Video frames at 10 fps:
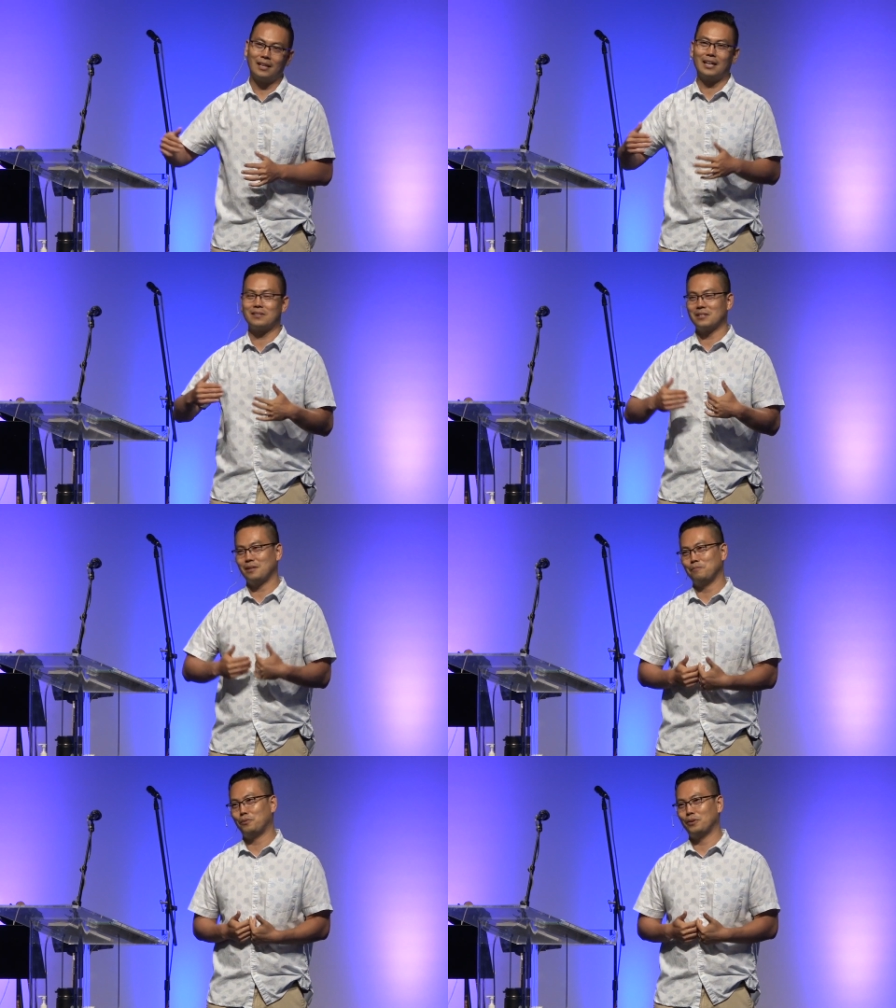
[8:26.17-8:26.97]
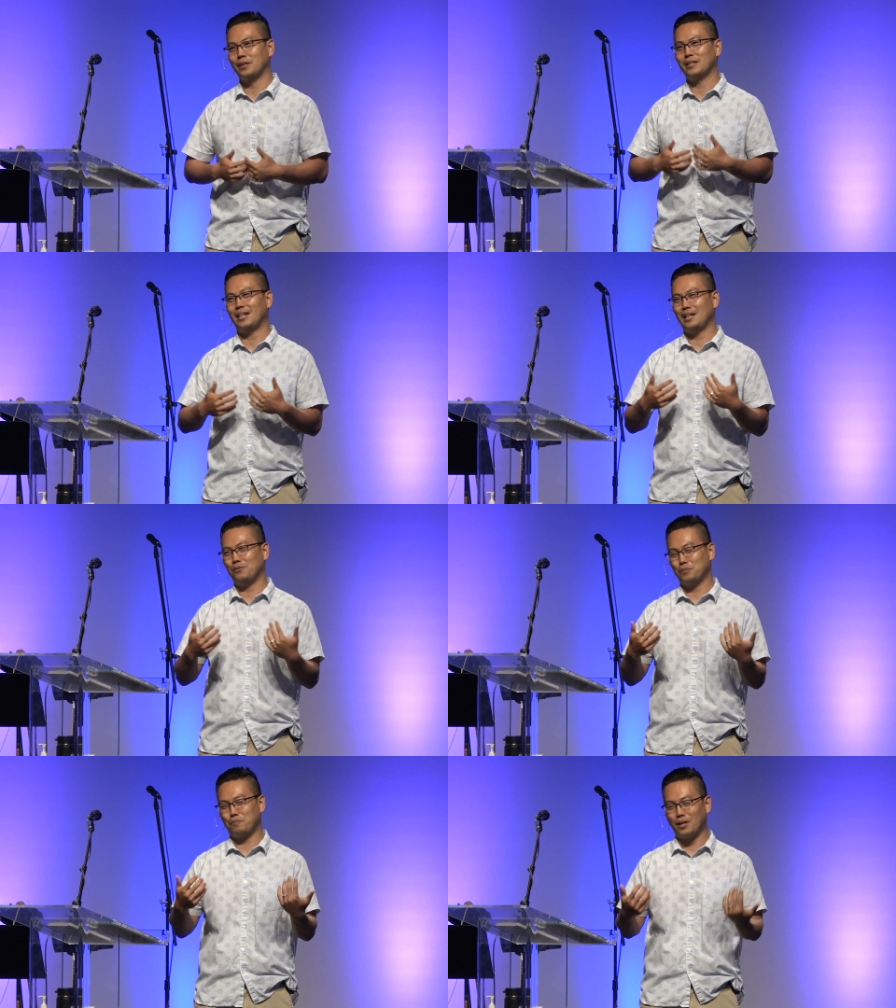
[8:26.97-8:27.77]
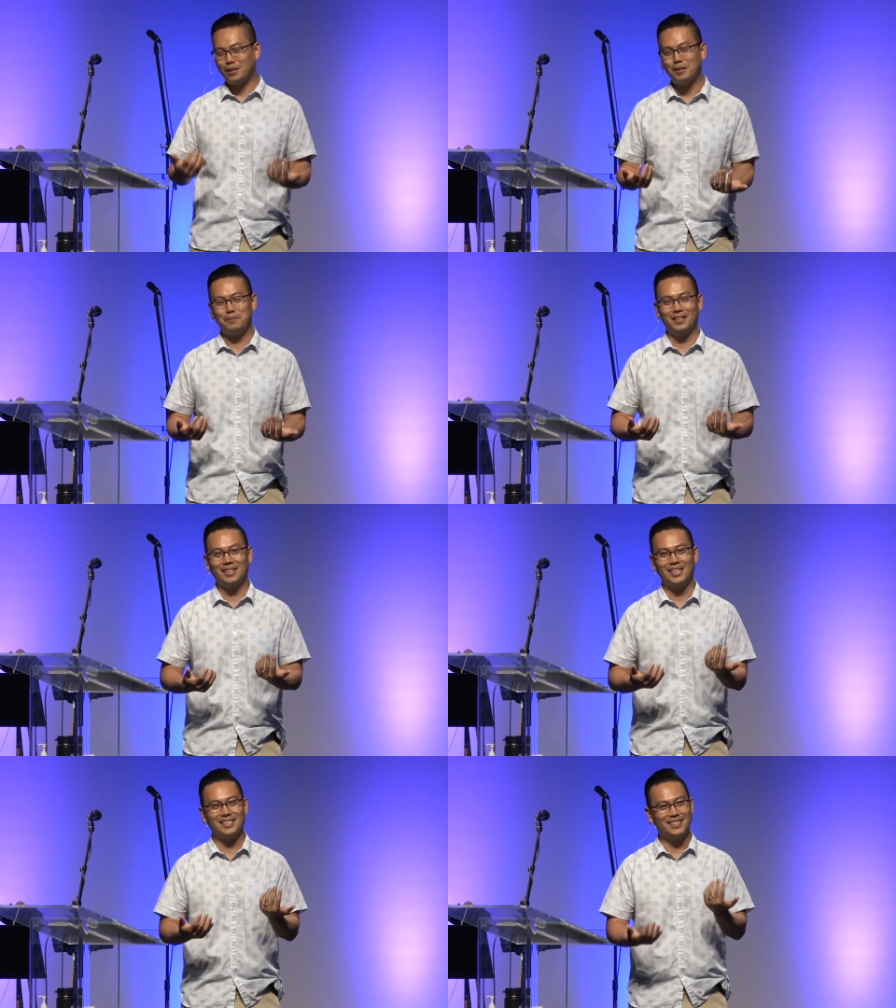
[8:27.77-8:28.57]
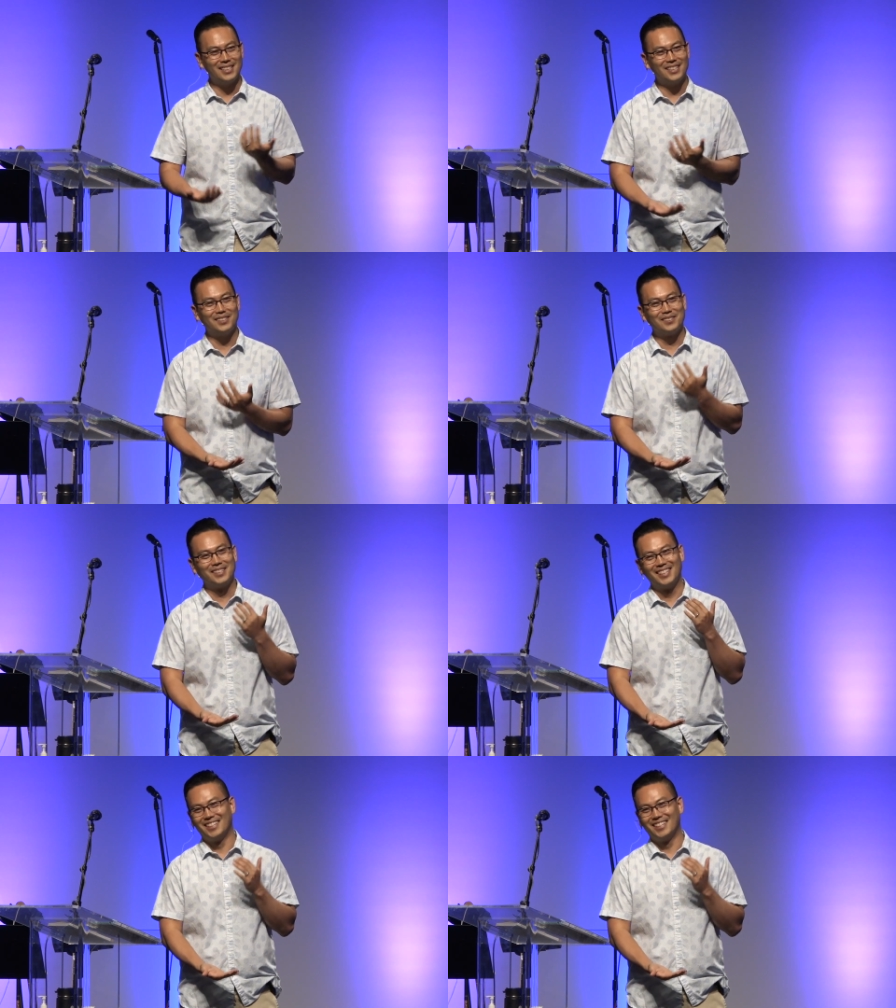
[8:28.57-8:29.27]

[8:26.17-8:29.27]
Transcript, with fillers: at some point I would probably be like, you know,